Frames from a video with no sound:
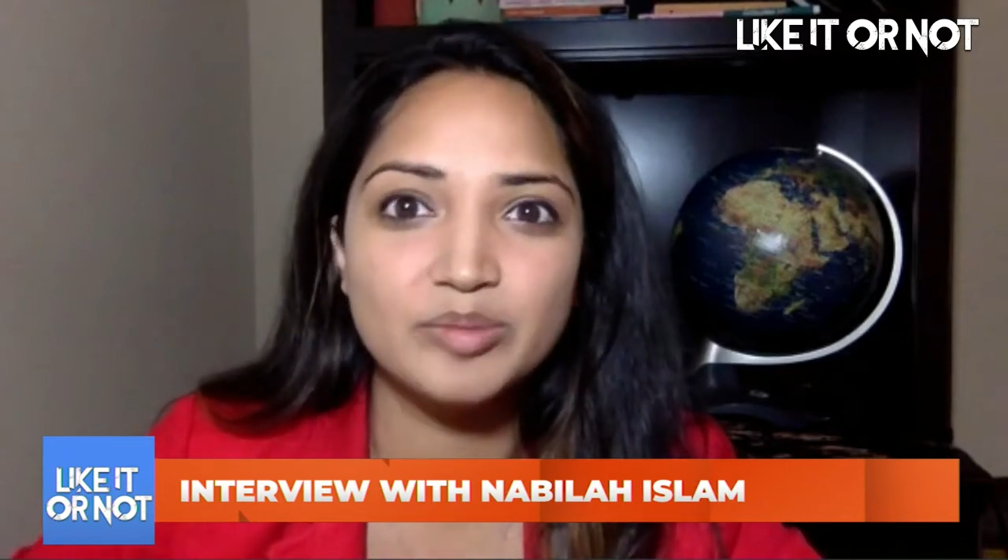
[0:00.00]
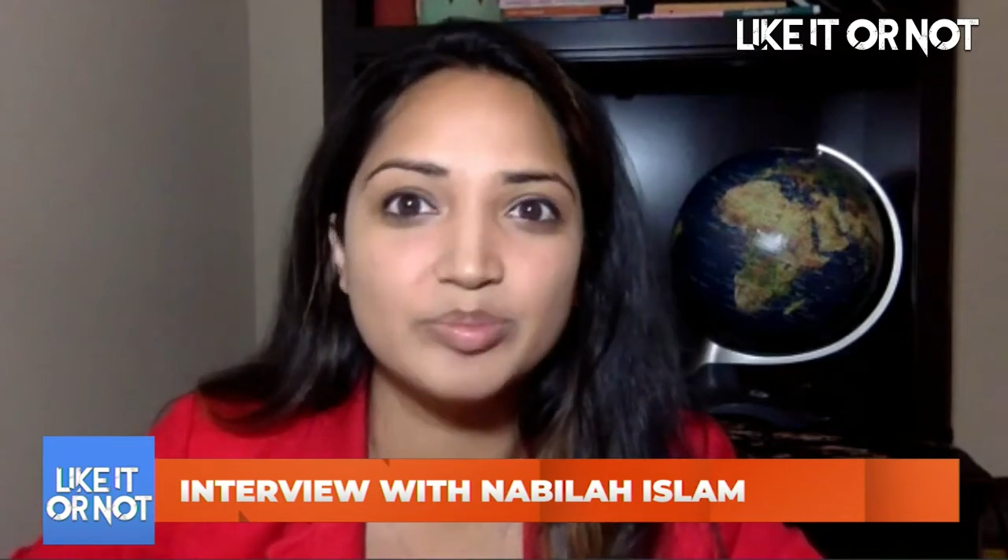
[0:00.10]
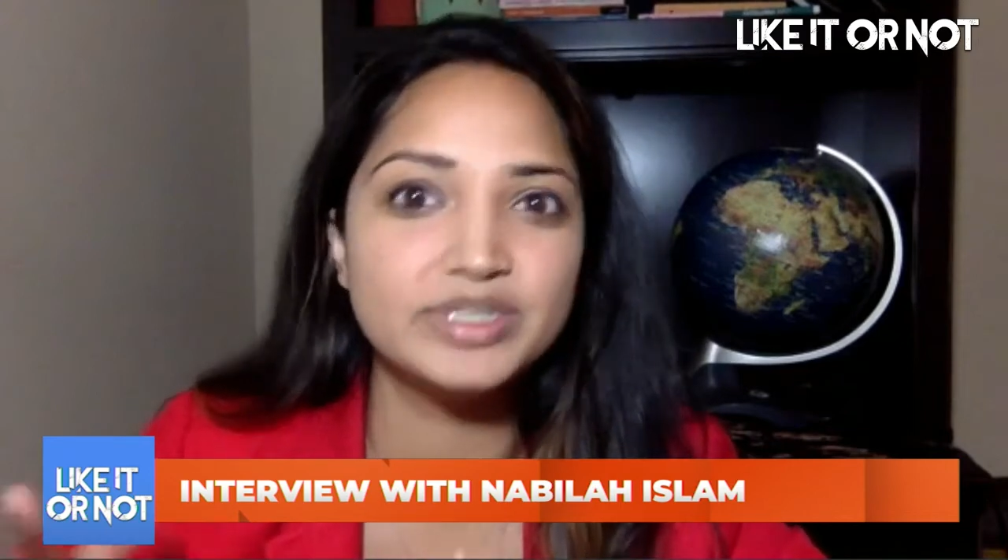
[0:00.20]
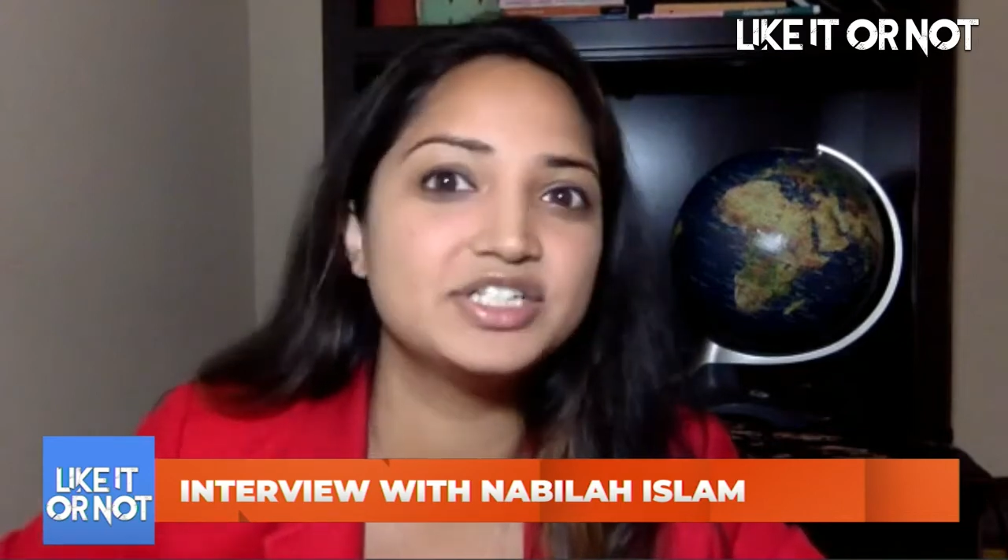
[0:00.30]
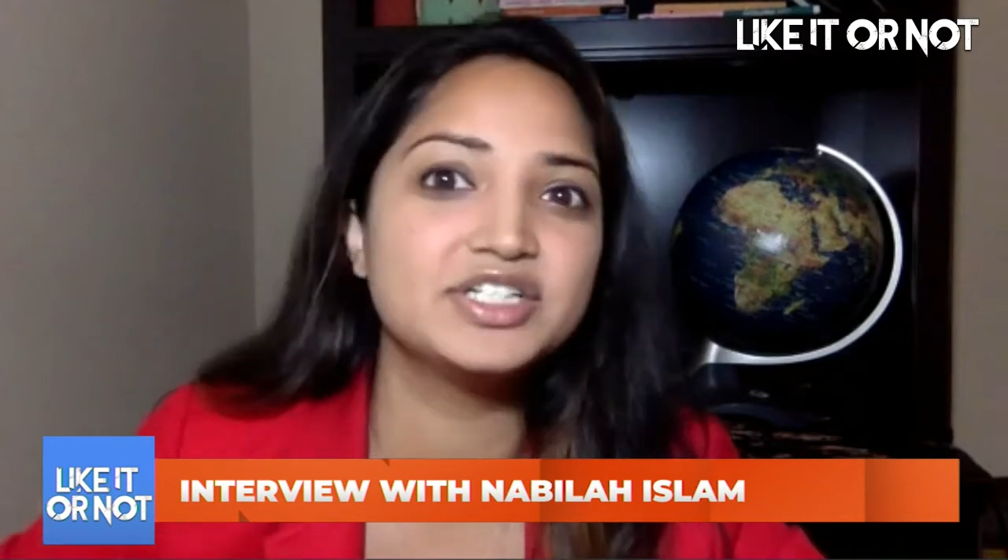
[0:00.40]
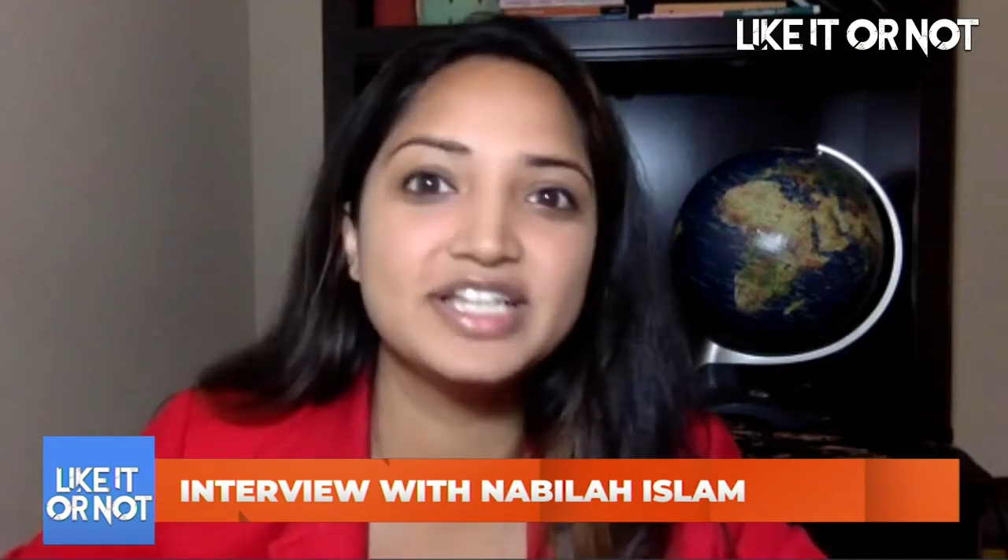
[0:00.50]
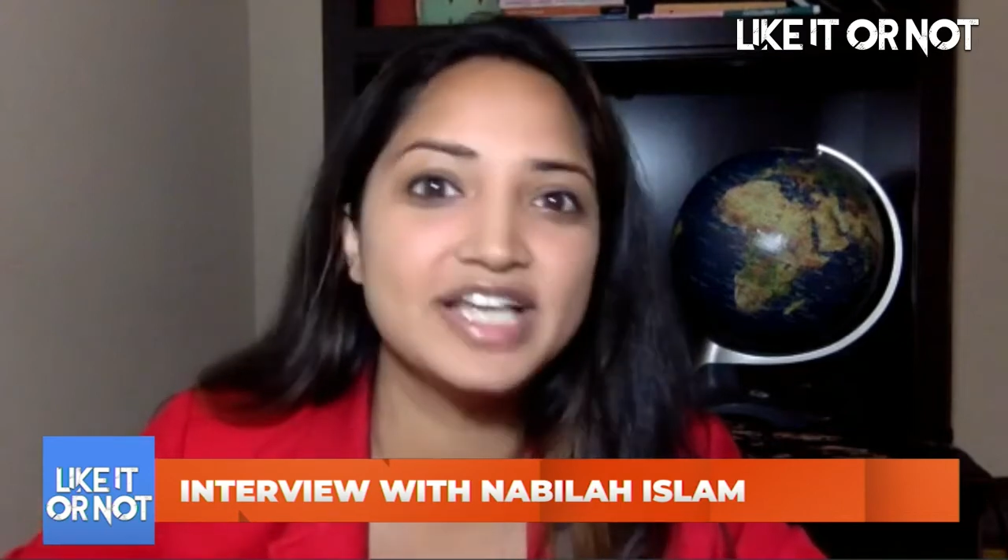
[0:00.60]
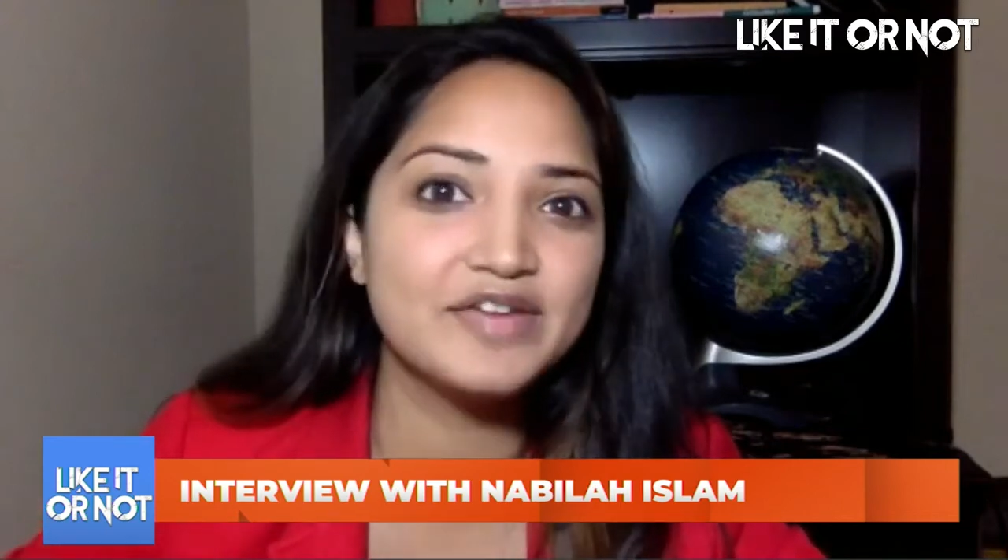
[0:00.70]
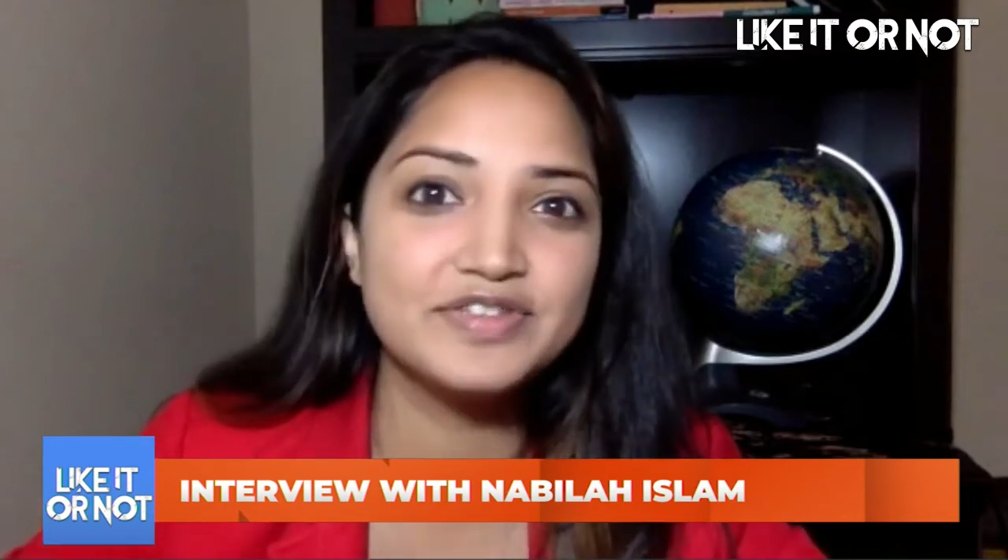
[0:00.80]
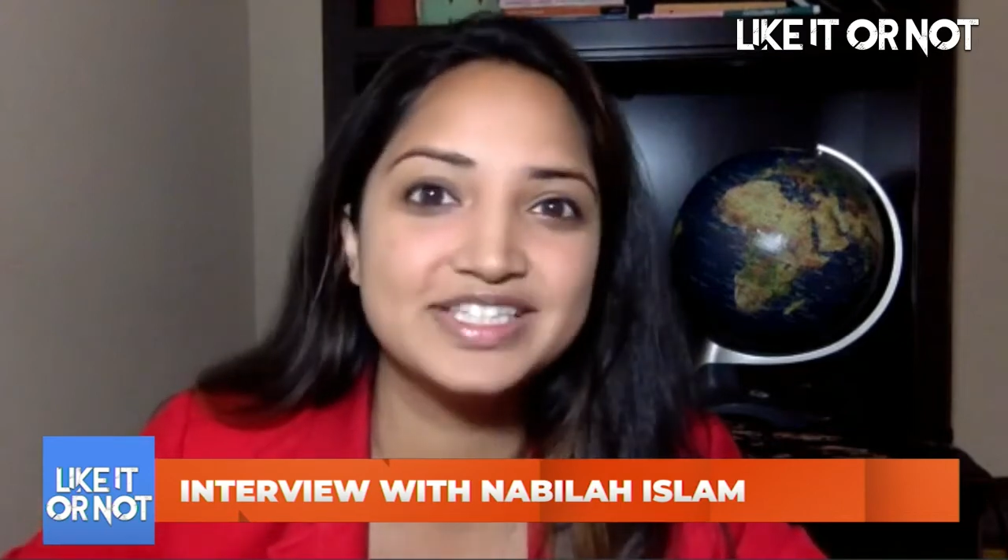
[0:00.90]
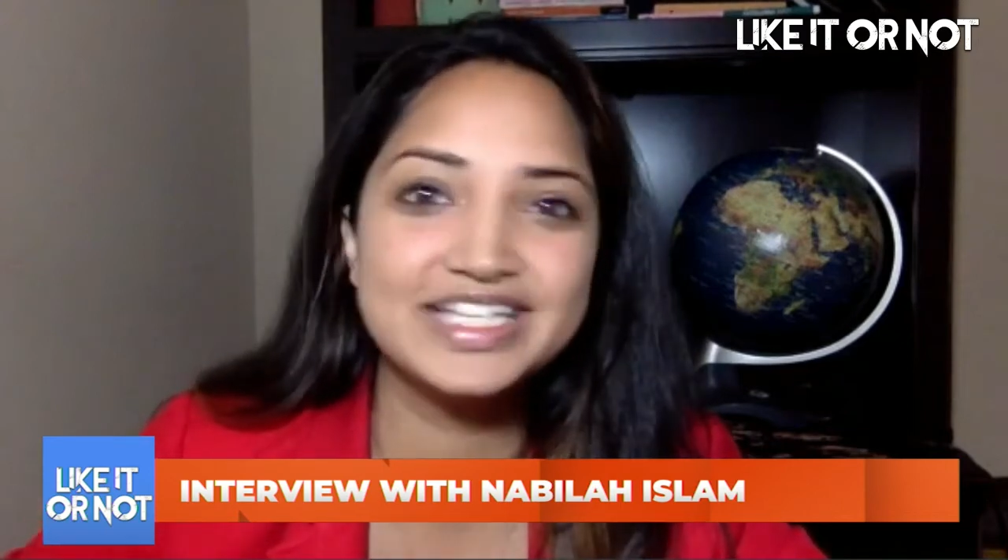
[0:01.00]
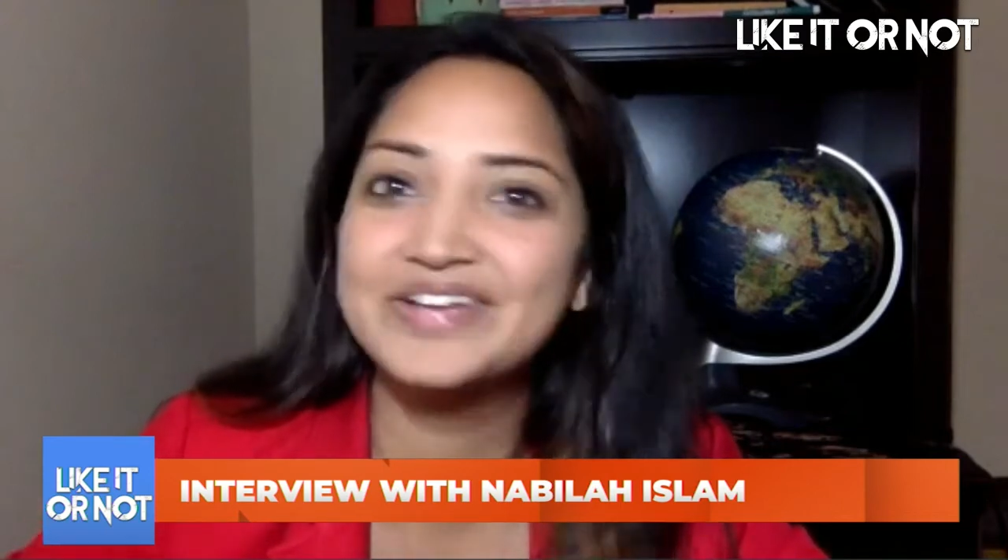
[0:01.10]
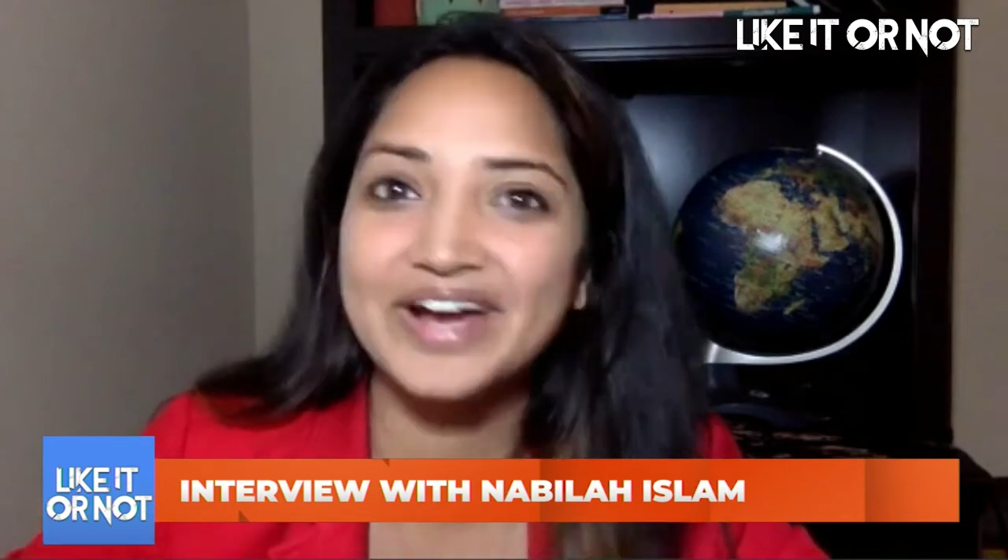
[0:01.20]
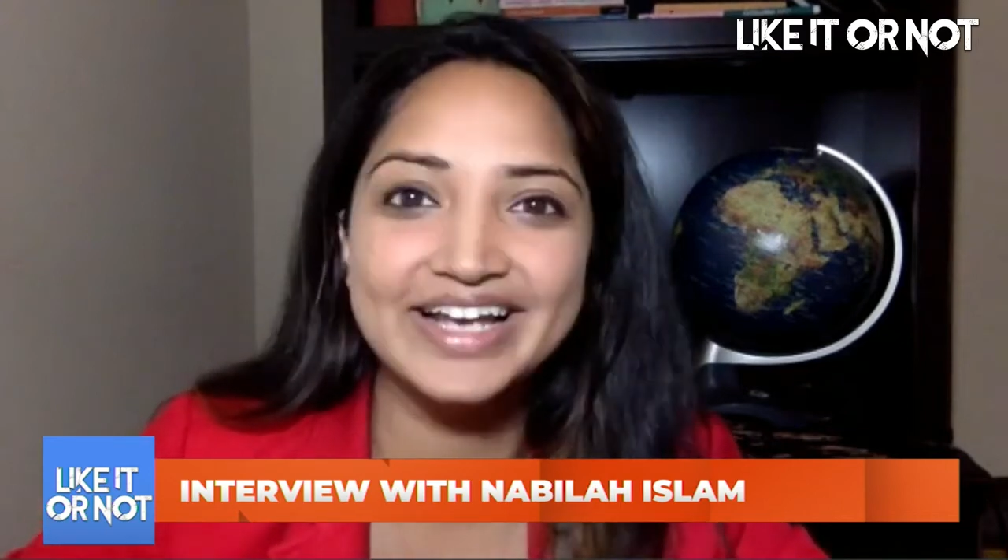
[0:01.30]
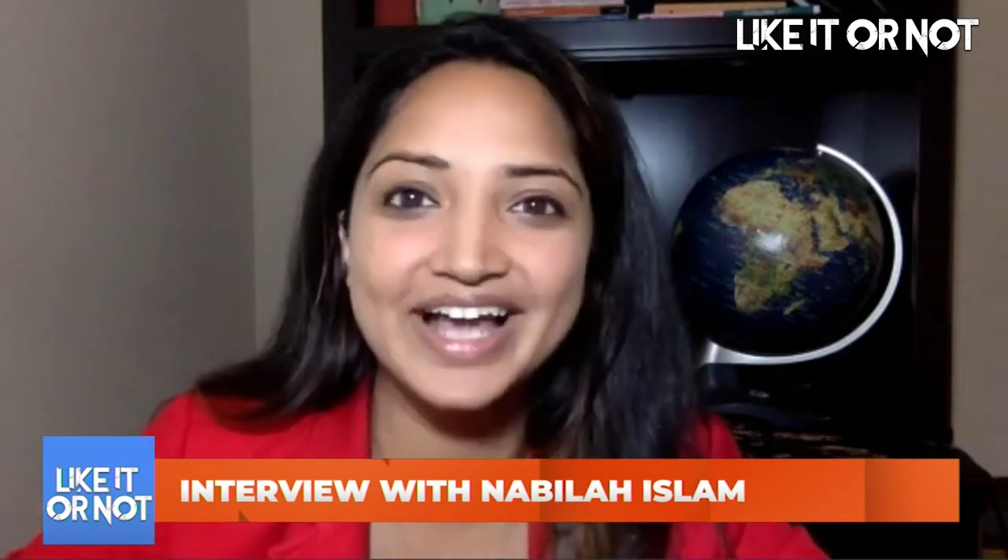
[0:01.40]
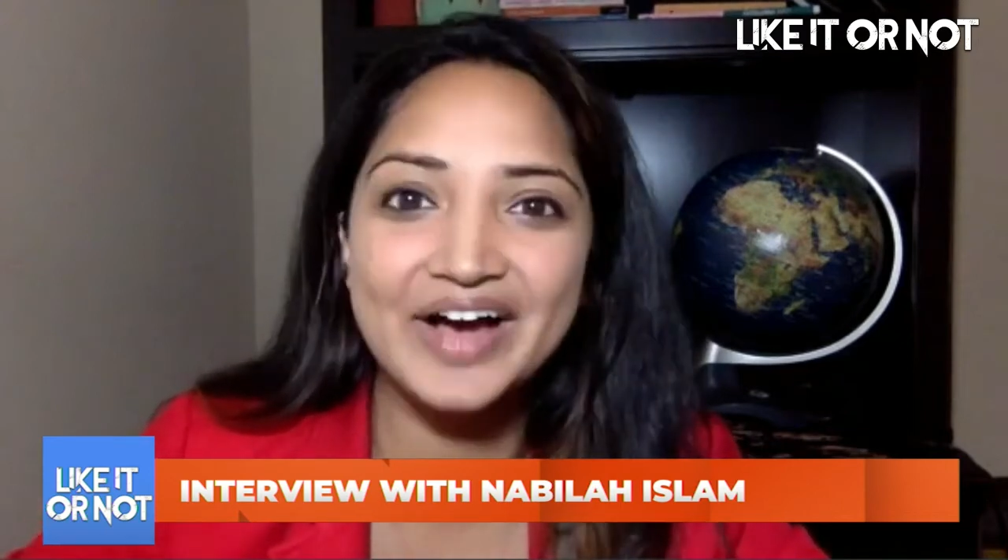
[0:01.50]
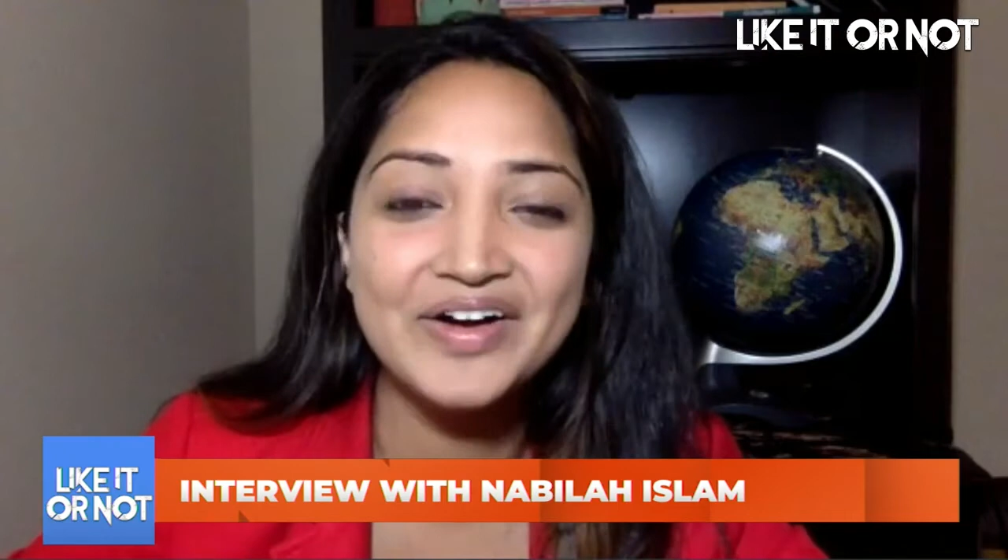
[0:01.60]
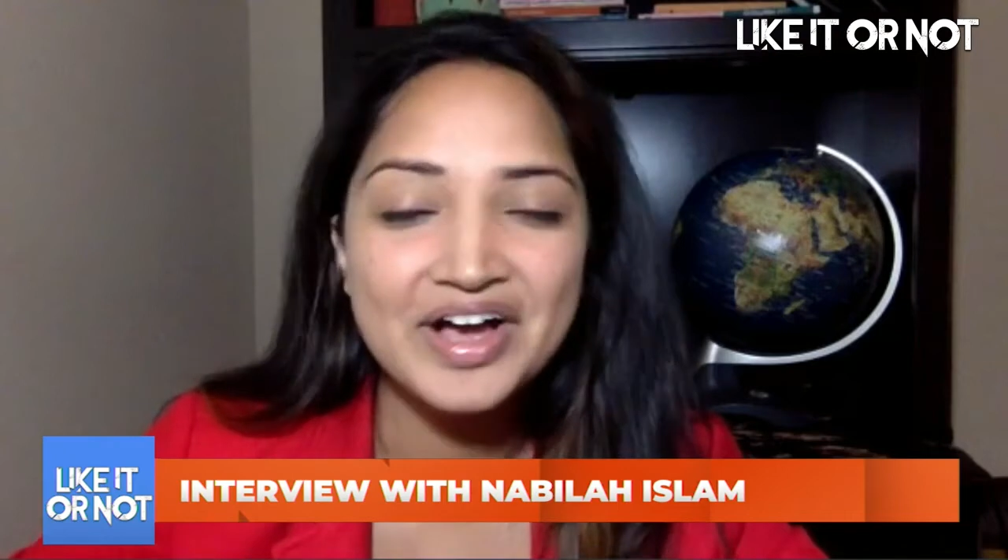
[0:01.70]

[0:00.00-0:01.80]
I'm petitioning the FEC right now.